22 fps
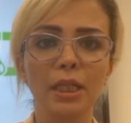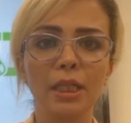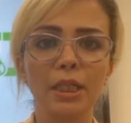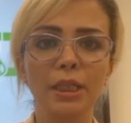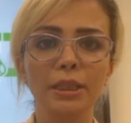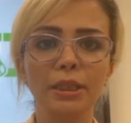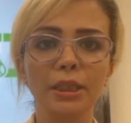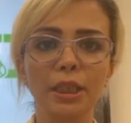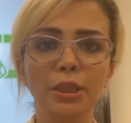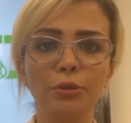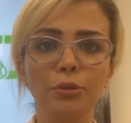
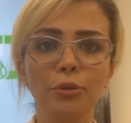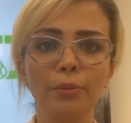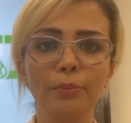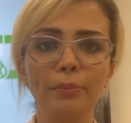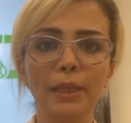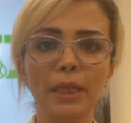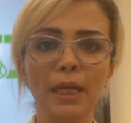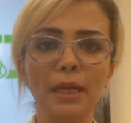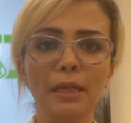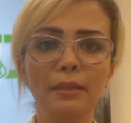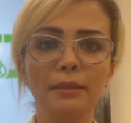The
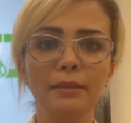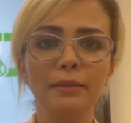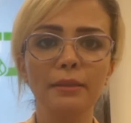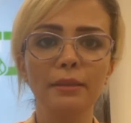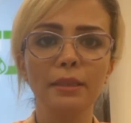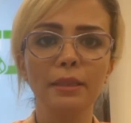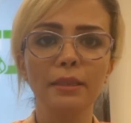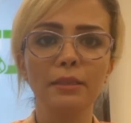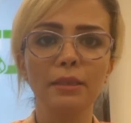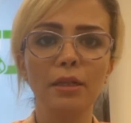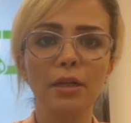dominant
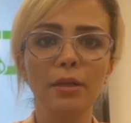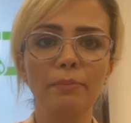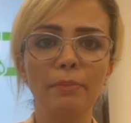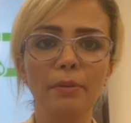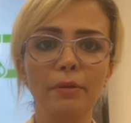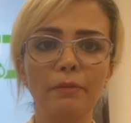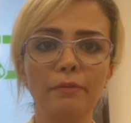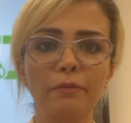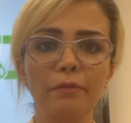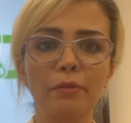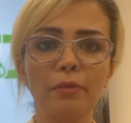type
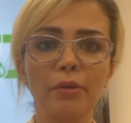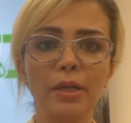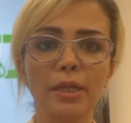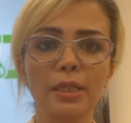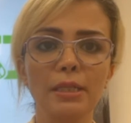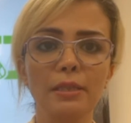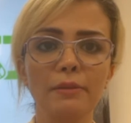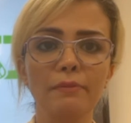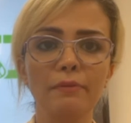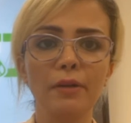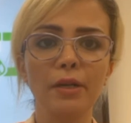of
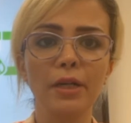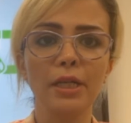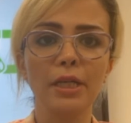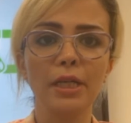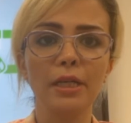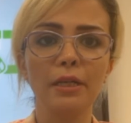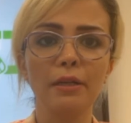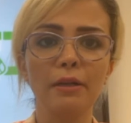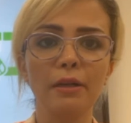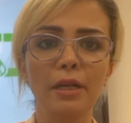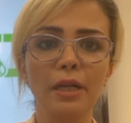forest
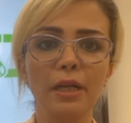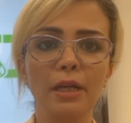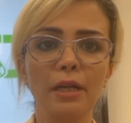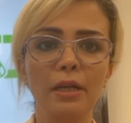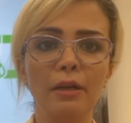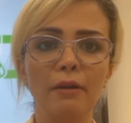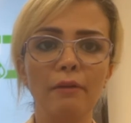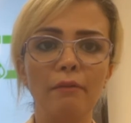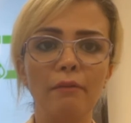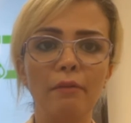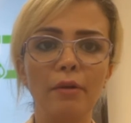fire
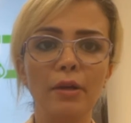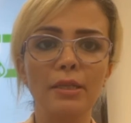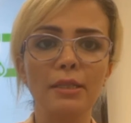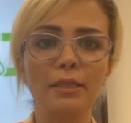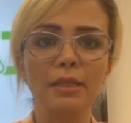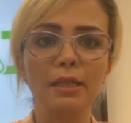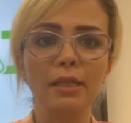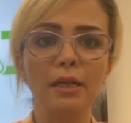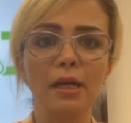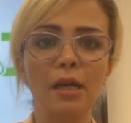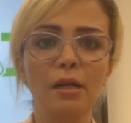was
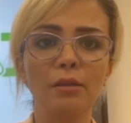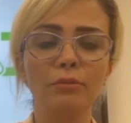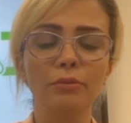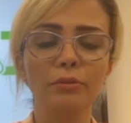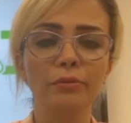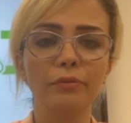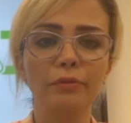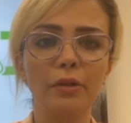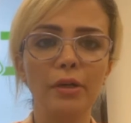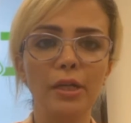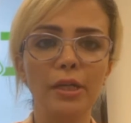ground
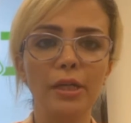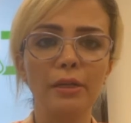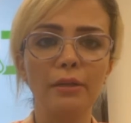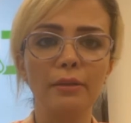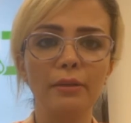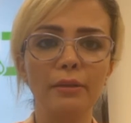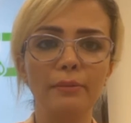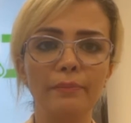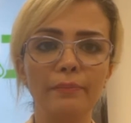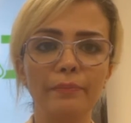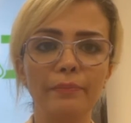fire.
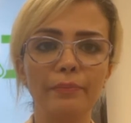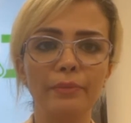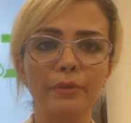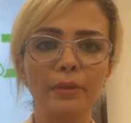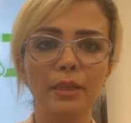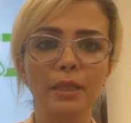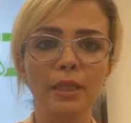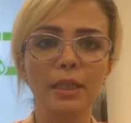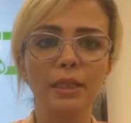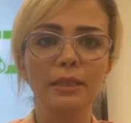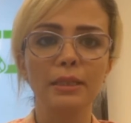
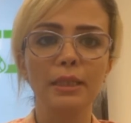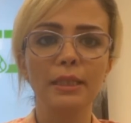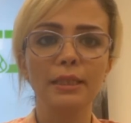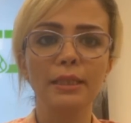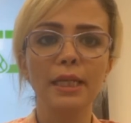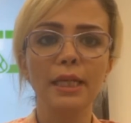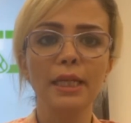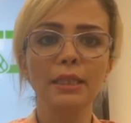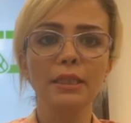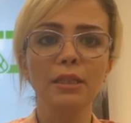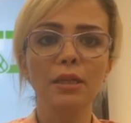The
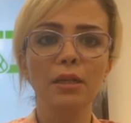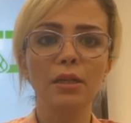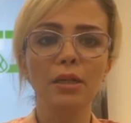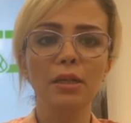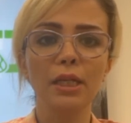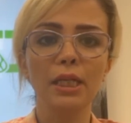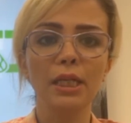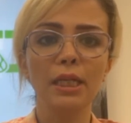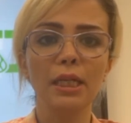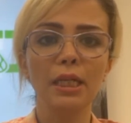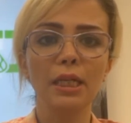data
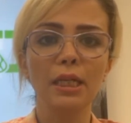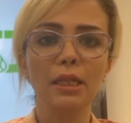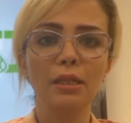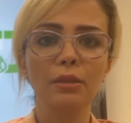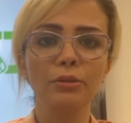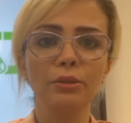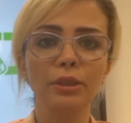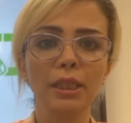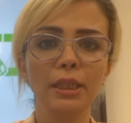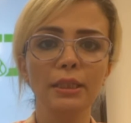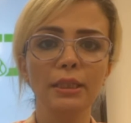
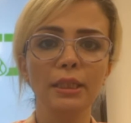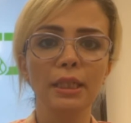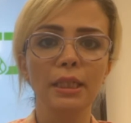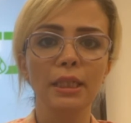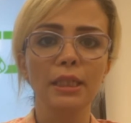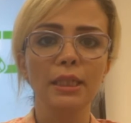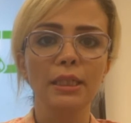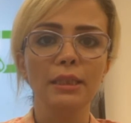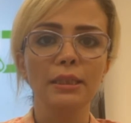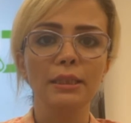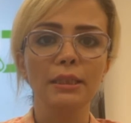included
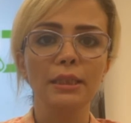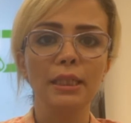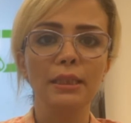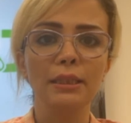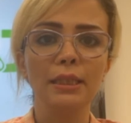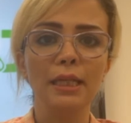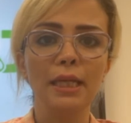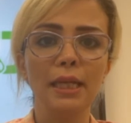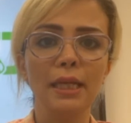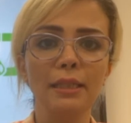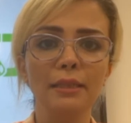the
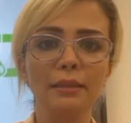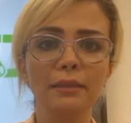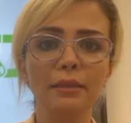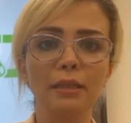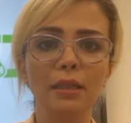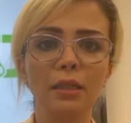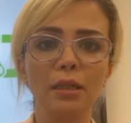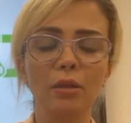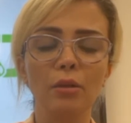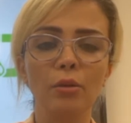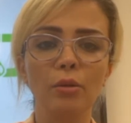date,
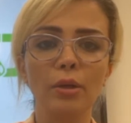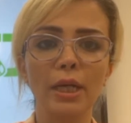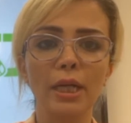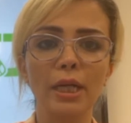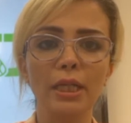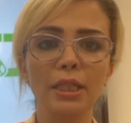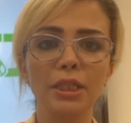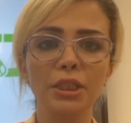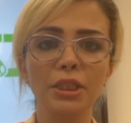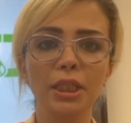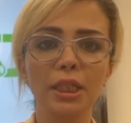
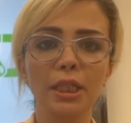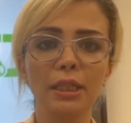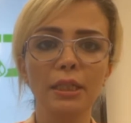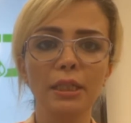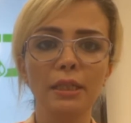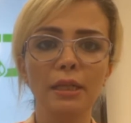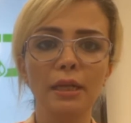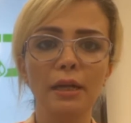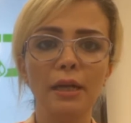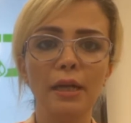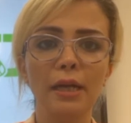location,
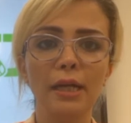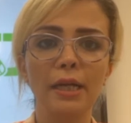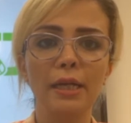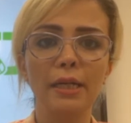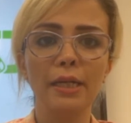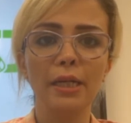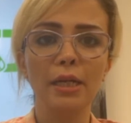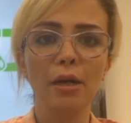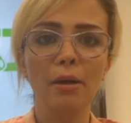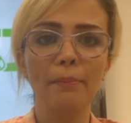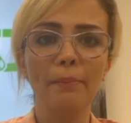
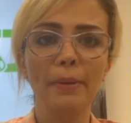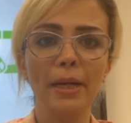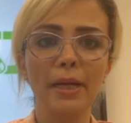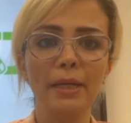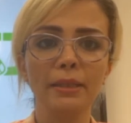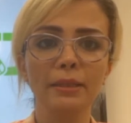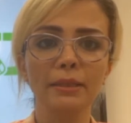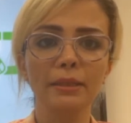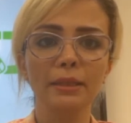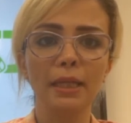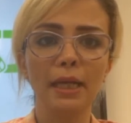area
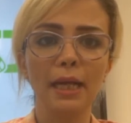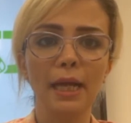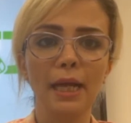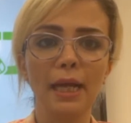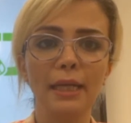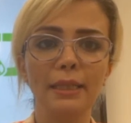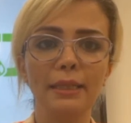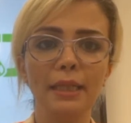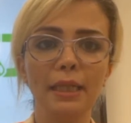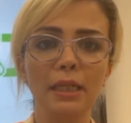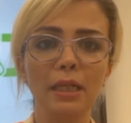burnt,
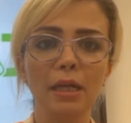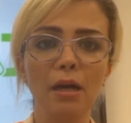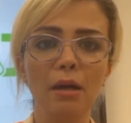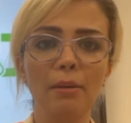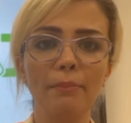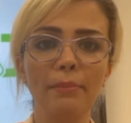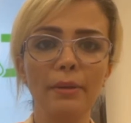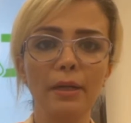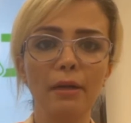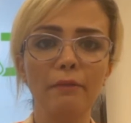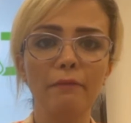and the
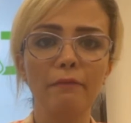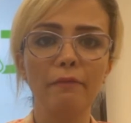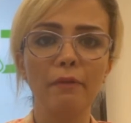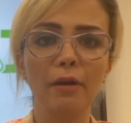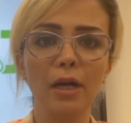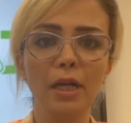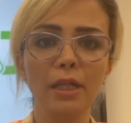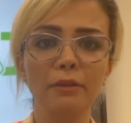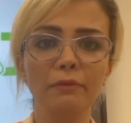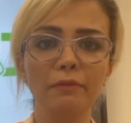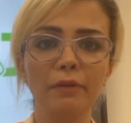number of
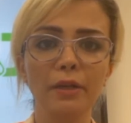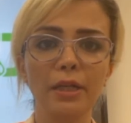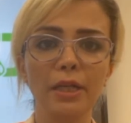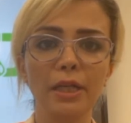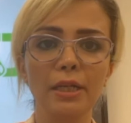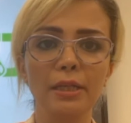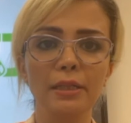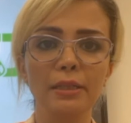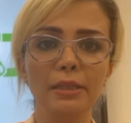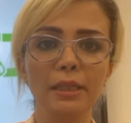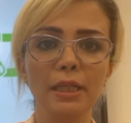
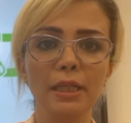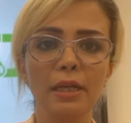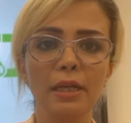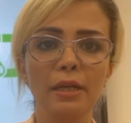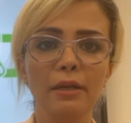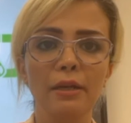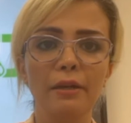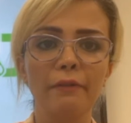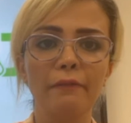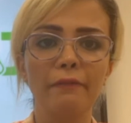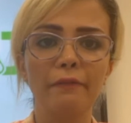wildfires
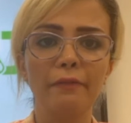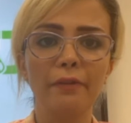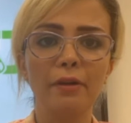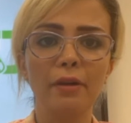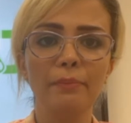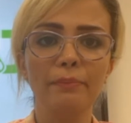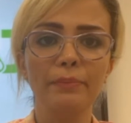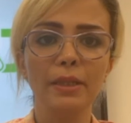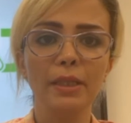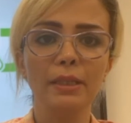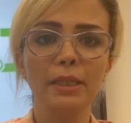
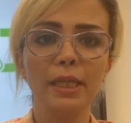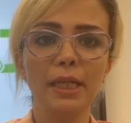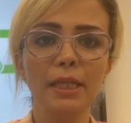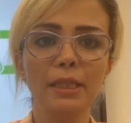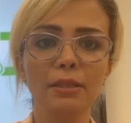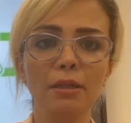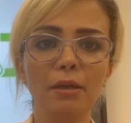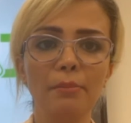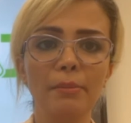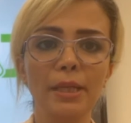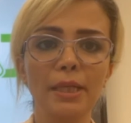from the
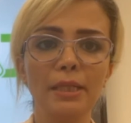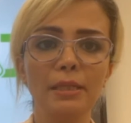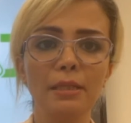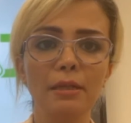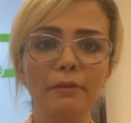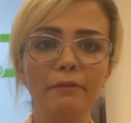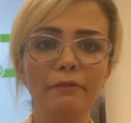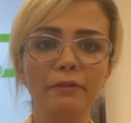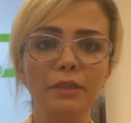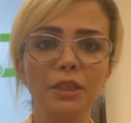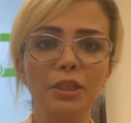database
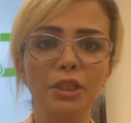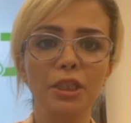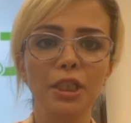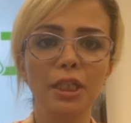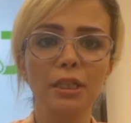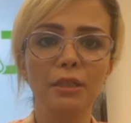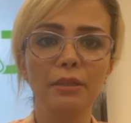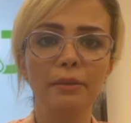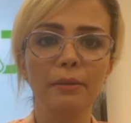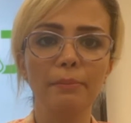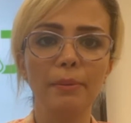of the
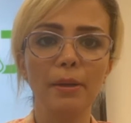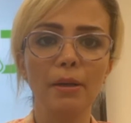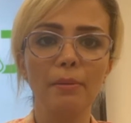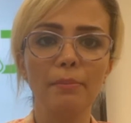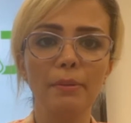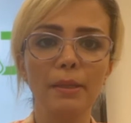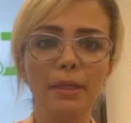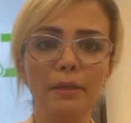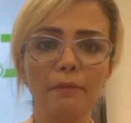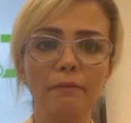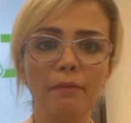Czech
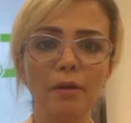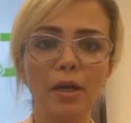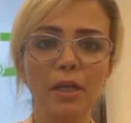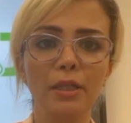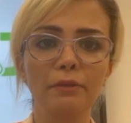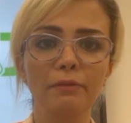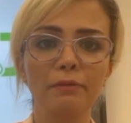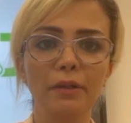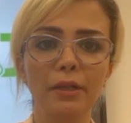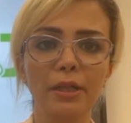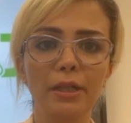Republic
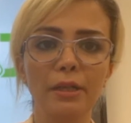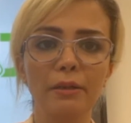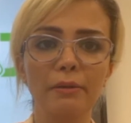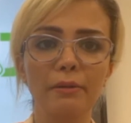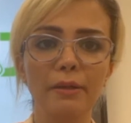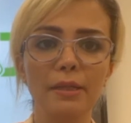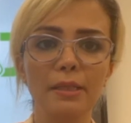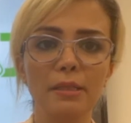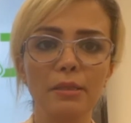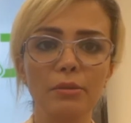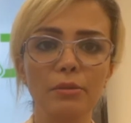Wildfire
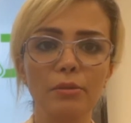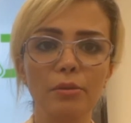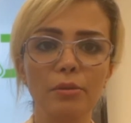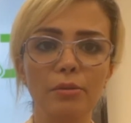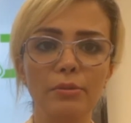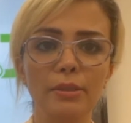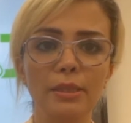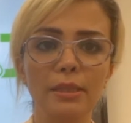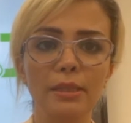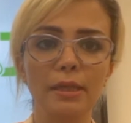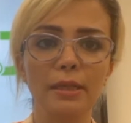Rescue
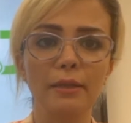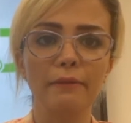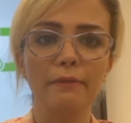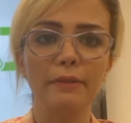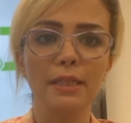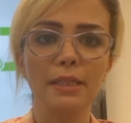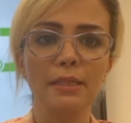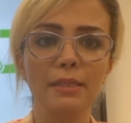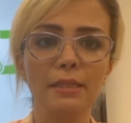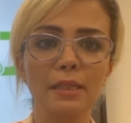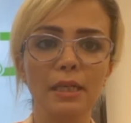
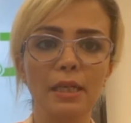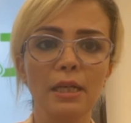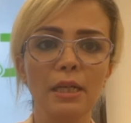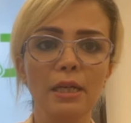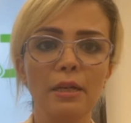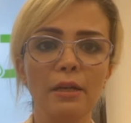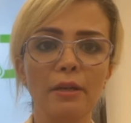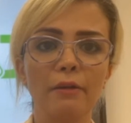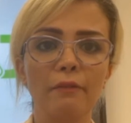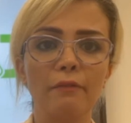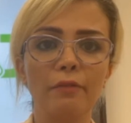Service
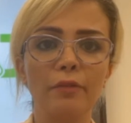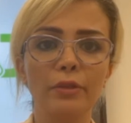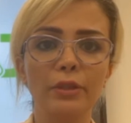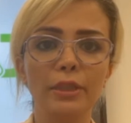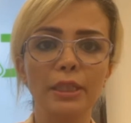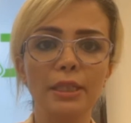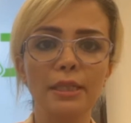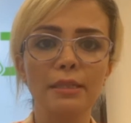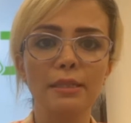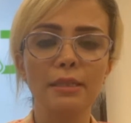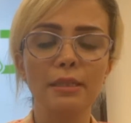for
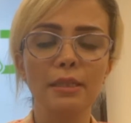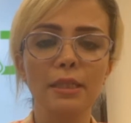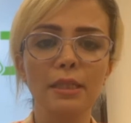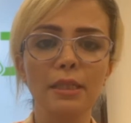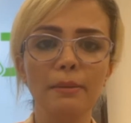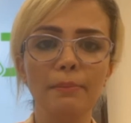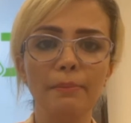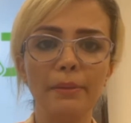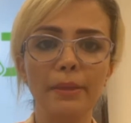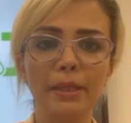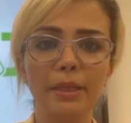the
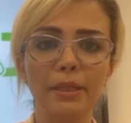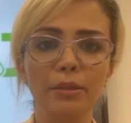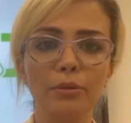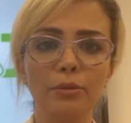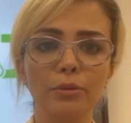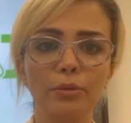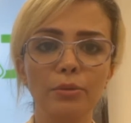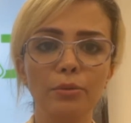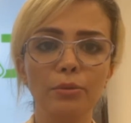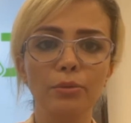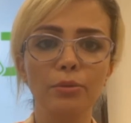study
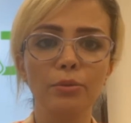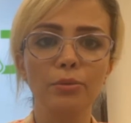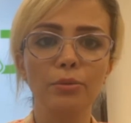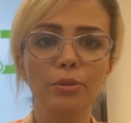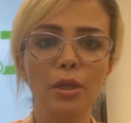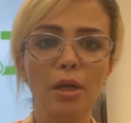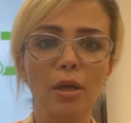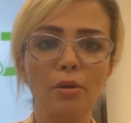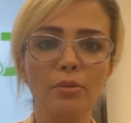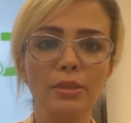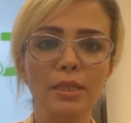period
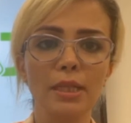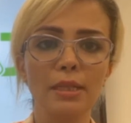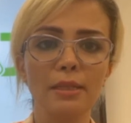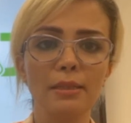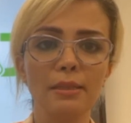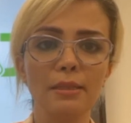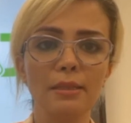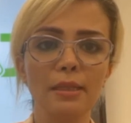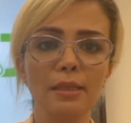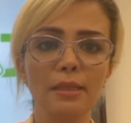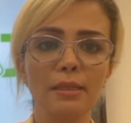
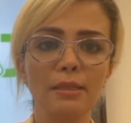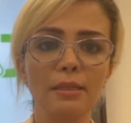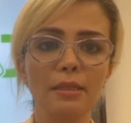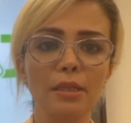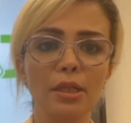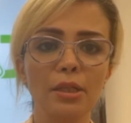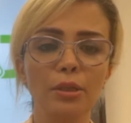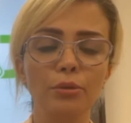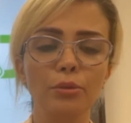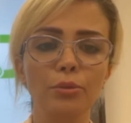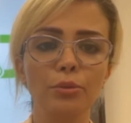2006
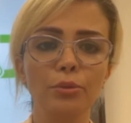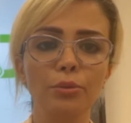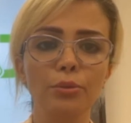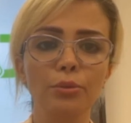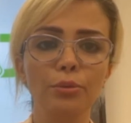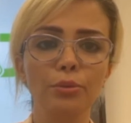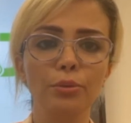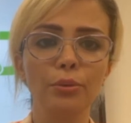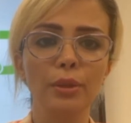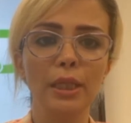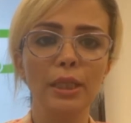to
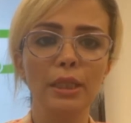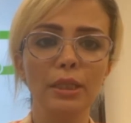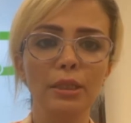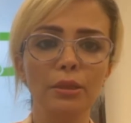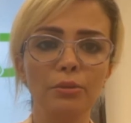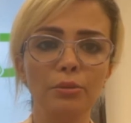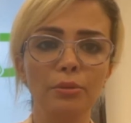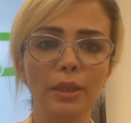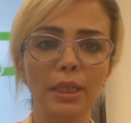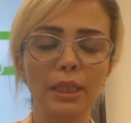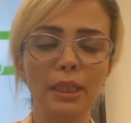
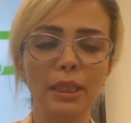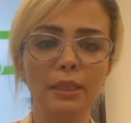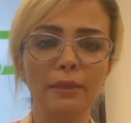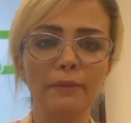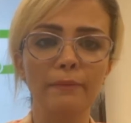2020.